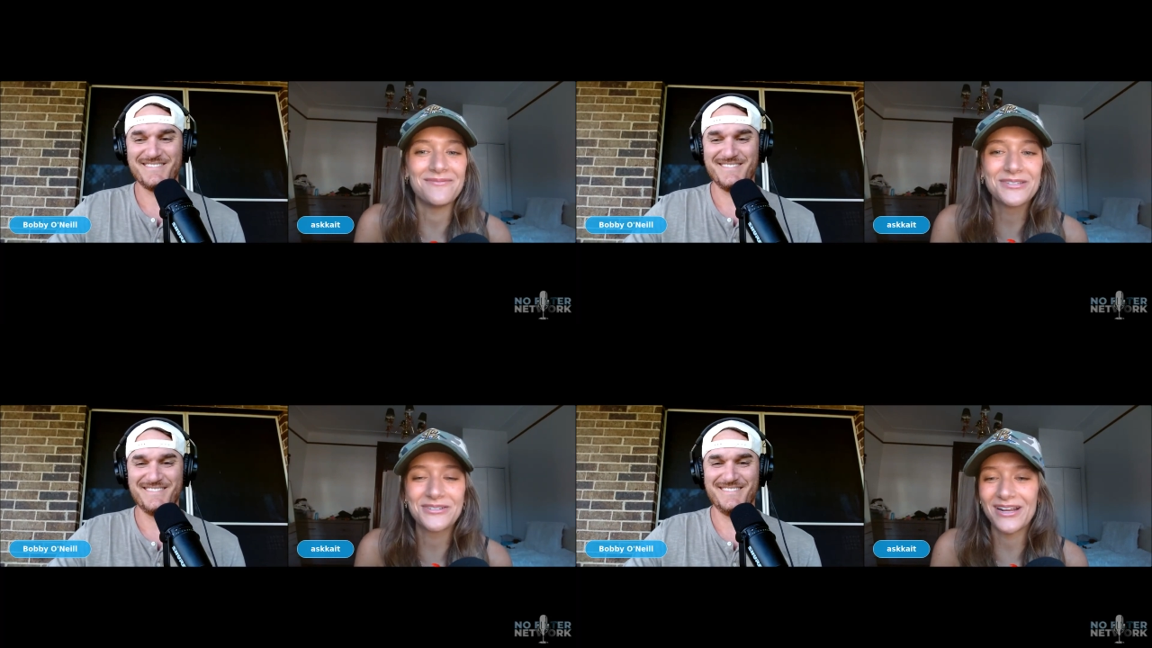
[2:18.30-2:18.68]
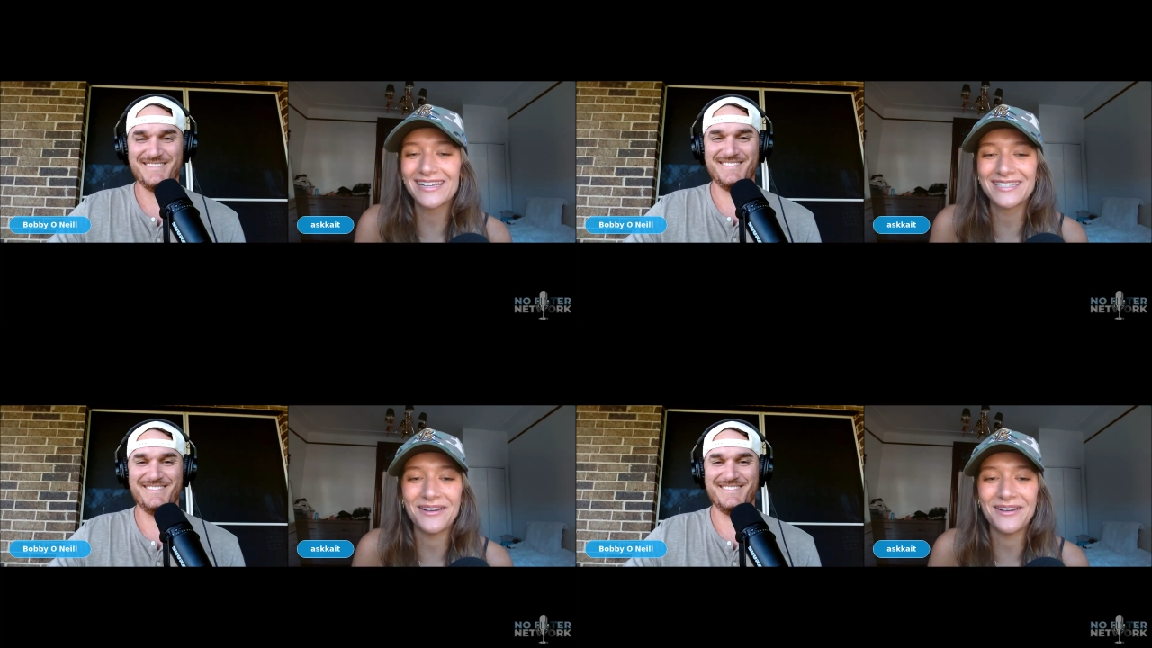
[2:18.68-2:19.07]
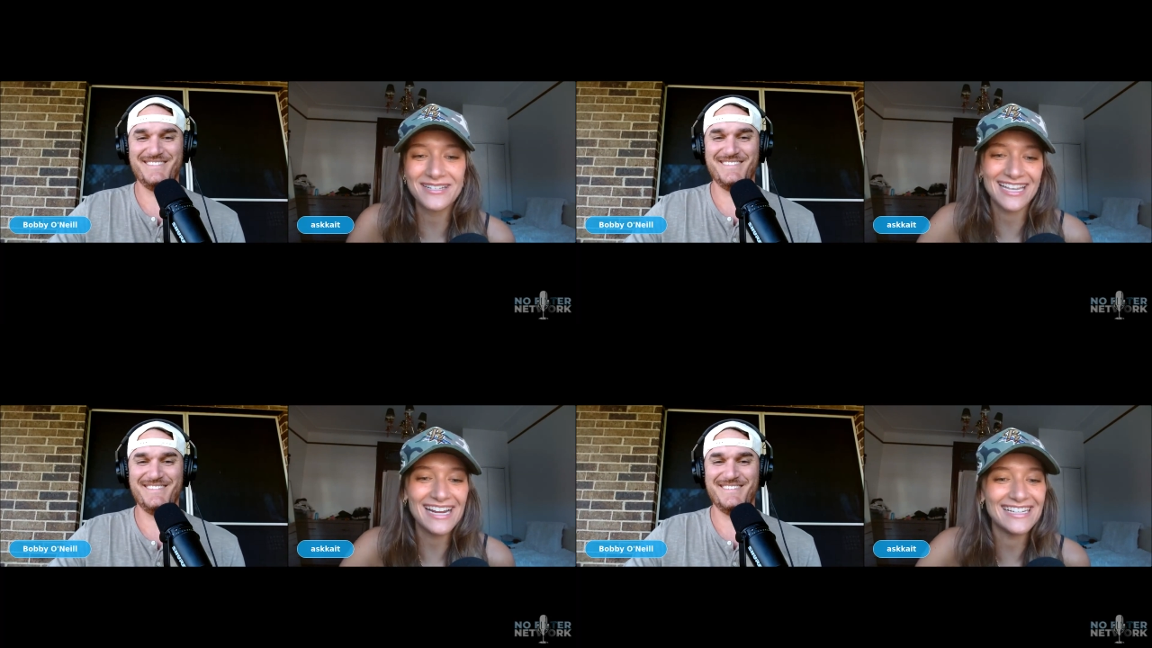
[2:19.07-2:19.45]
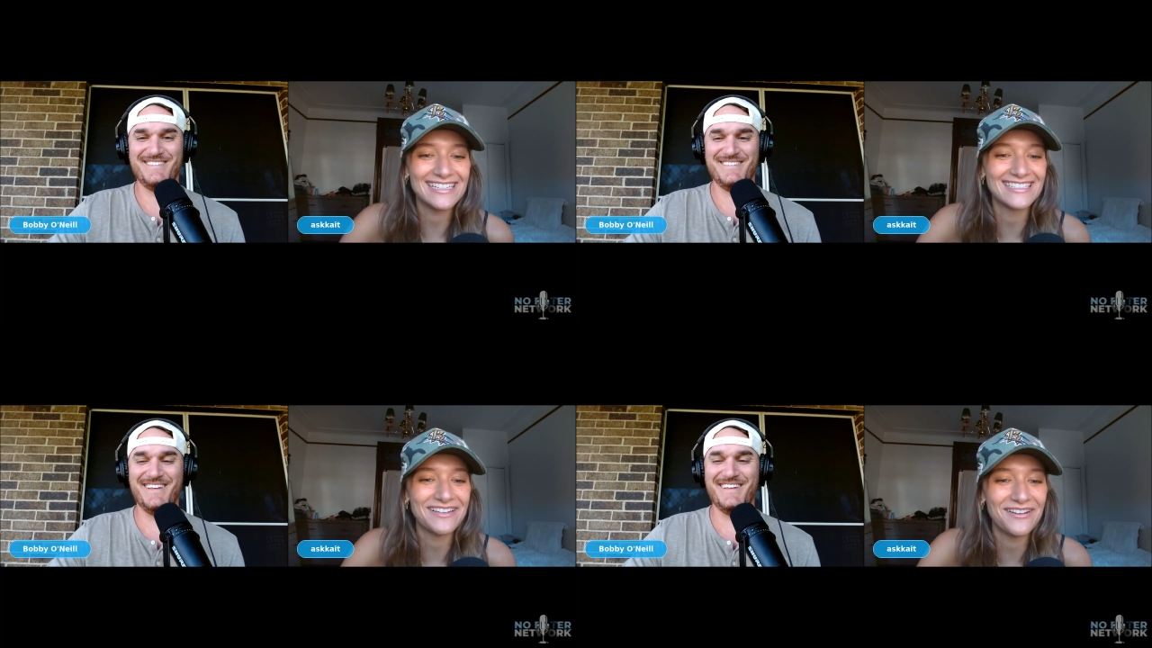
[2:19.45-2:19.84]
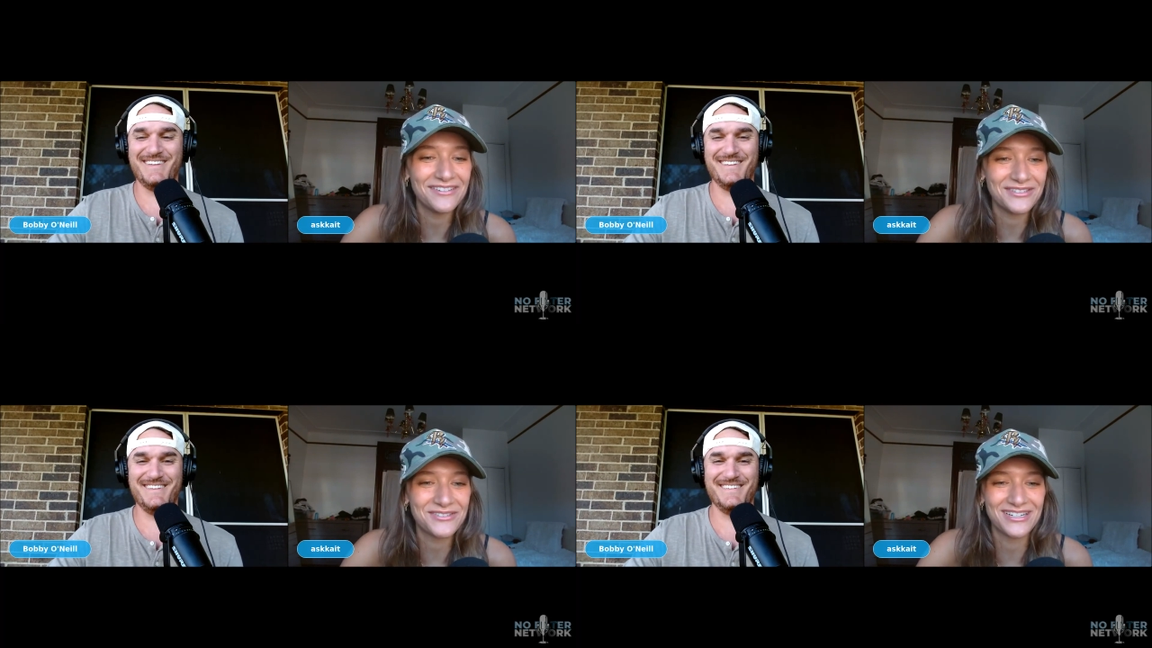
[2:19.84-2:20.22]
Speaker 1: animals tricks. So I'm excited to see
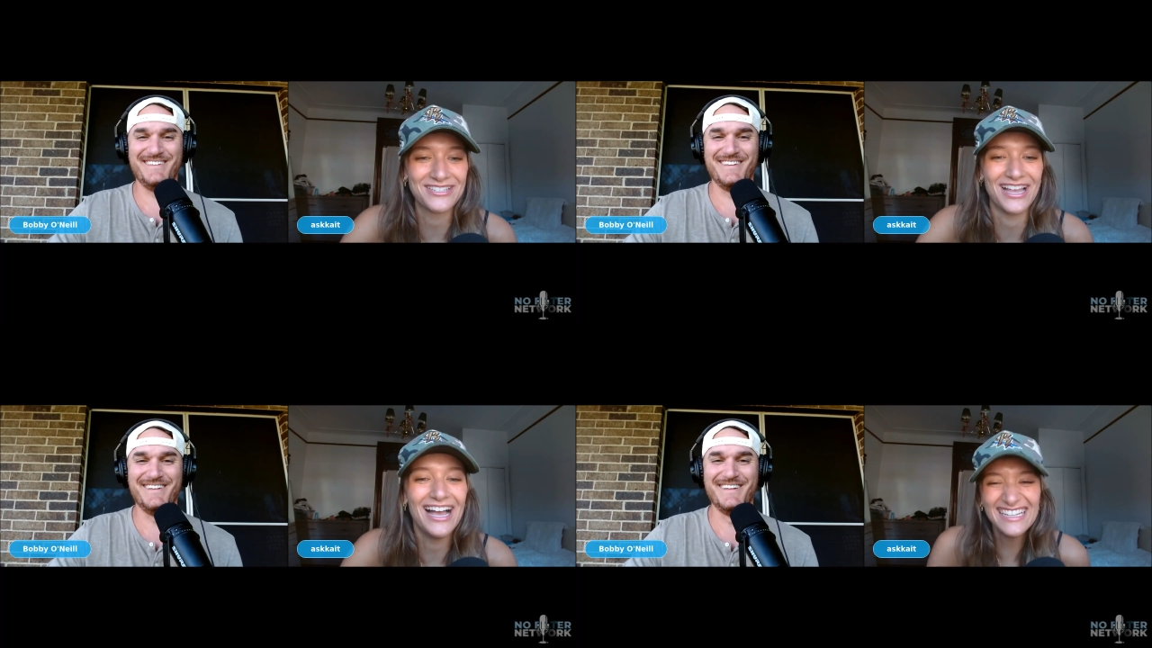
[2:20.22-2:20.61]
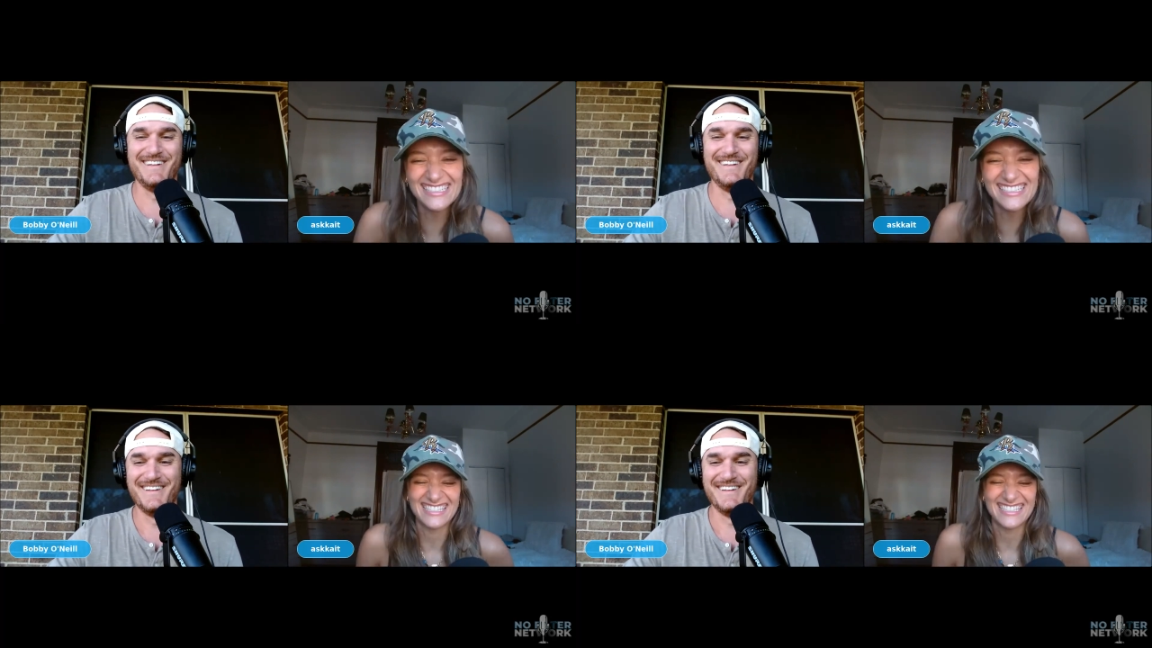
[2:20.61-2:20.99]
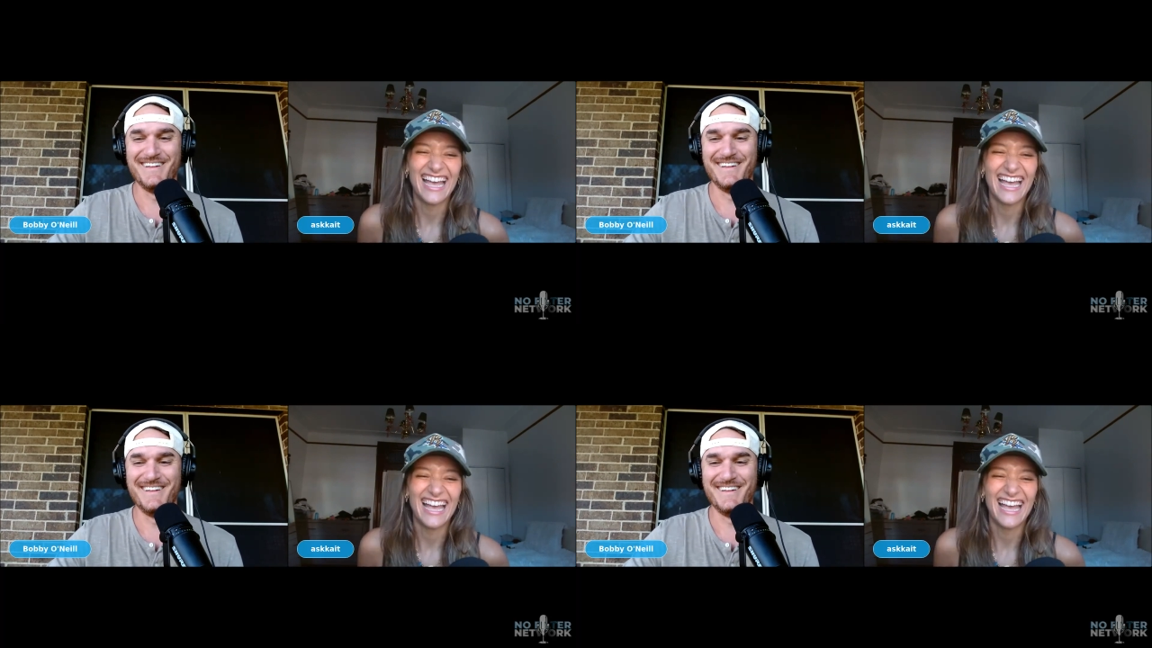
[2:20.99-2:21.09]
all your TikToks.